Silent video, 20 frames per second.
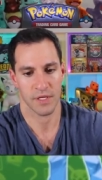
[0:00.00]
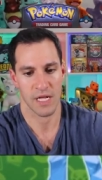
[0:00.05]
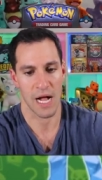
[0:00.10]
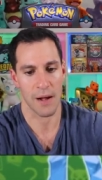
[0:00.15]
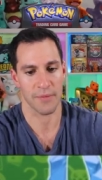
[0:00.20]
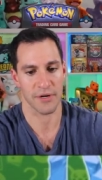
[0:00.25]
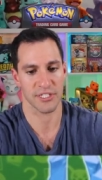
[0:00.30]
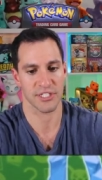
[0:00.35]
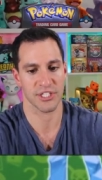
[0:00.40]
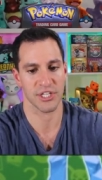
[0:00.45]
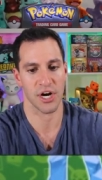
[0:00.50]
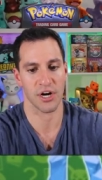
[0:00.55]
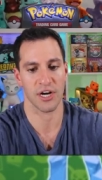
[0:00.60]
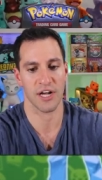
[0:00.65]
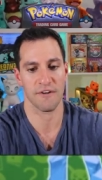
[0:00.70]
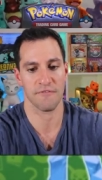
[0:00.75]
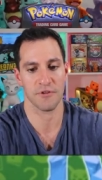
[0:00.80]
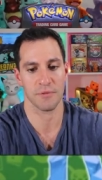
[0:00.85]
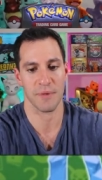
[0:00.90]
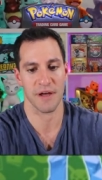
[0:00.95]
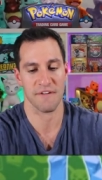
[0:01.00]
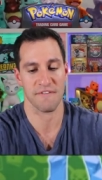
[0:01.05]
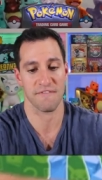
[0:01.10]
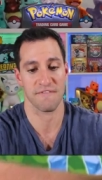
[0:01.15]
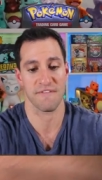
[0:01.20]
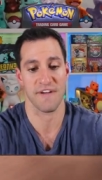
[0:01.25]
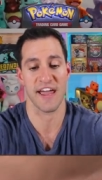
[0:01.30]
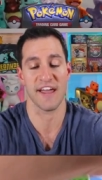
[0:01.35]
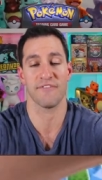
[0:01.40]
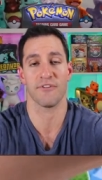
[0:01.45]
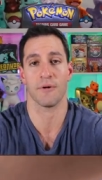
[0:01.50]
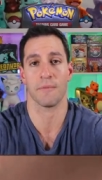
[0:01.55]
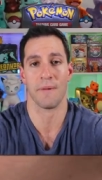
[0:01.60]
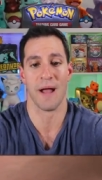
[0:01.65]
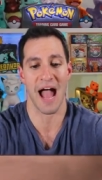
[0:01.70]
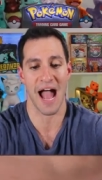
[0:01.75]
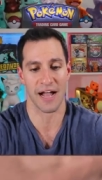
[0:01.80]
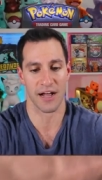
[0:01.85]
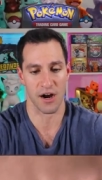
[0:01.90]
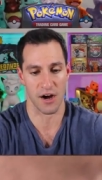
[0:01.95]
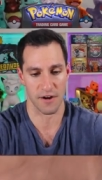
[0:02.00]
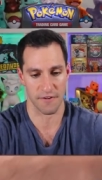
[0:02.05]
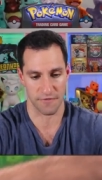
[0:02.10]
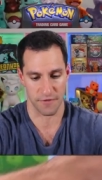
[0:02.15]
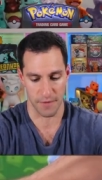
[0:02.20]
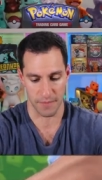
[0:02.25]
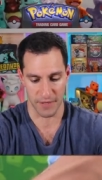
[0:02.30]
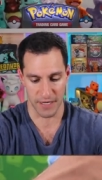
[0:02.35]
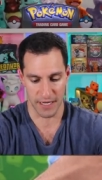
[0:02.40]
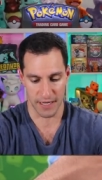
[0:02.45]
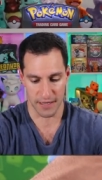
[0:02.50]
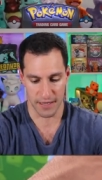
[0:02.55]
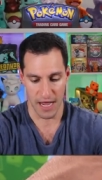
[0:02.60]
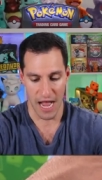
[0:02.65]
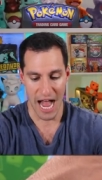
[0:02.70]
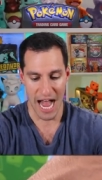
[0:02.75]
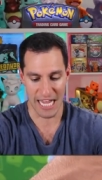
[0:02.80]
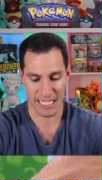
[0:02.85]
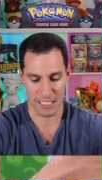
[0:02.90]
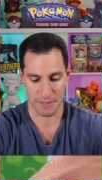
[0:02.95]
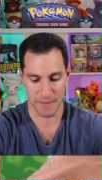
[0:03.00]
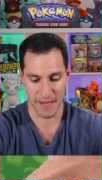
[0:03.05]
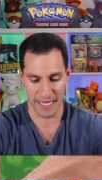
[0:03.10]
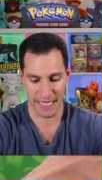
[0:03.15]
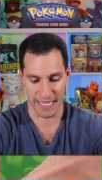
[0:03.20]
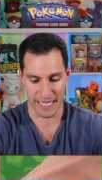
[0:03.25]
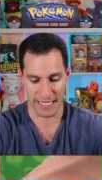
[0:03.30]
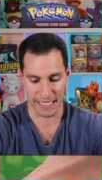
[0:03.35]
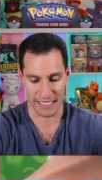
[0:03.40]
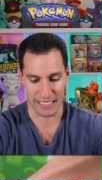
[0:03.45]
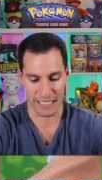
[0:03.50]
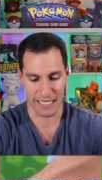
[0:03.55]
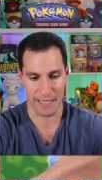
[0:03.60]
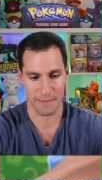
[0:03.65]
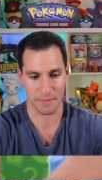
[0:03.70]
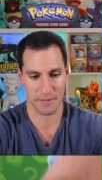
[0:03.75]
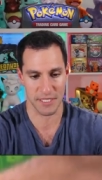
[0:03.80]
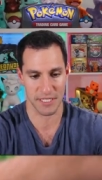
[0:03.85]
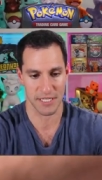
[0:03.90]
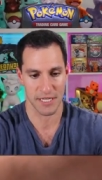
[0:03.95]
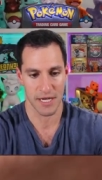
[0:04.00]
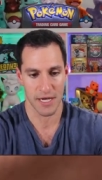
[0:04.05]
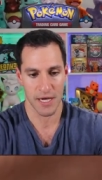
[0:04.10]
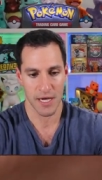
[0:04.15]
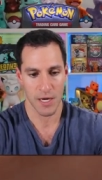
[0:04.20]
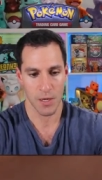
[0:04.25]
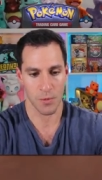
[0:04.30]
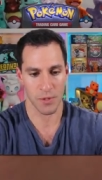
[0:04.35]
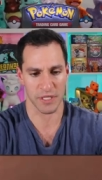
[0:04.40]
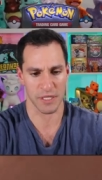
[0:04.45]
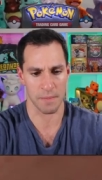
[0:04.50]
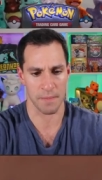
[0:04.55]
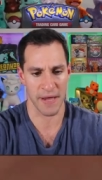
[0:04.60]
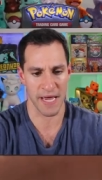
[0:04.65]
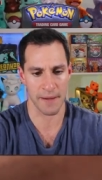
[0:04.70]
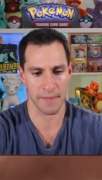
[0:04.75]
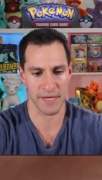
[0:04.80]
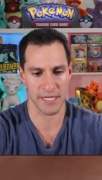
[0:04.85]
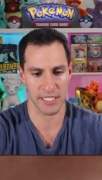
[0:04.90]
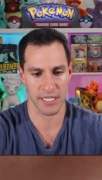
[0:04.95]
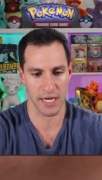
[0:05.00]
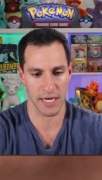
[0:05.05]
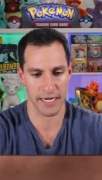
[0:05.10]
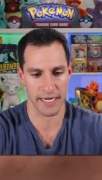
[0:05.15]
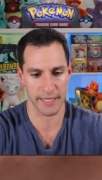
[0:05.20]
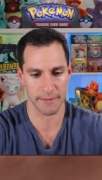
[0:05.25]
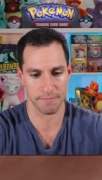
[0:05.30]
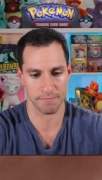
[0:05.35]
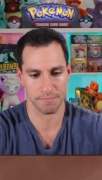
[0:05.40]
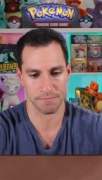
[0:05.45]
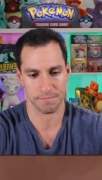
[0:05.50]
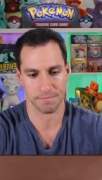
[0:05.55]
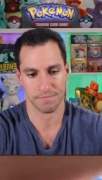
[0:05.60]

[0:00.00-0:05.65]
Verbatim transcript: I'm gonna start off with my favorite pack art from Cosmic Eclipse with the babies on it.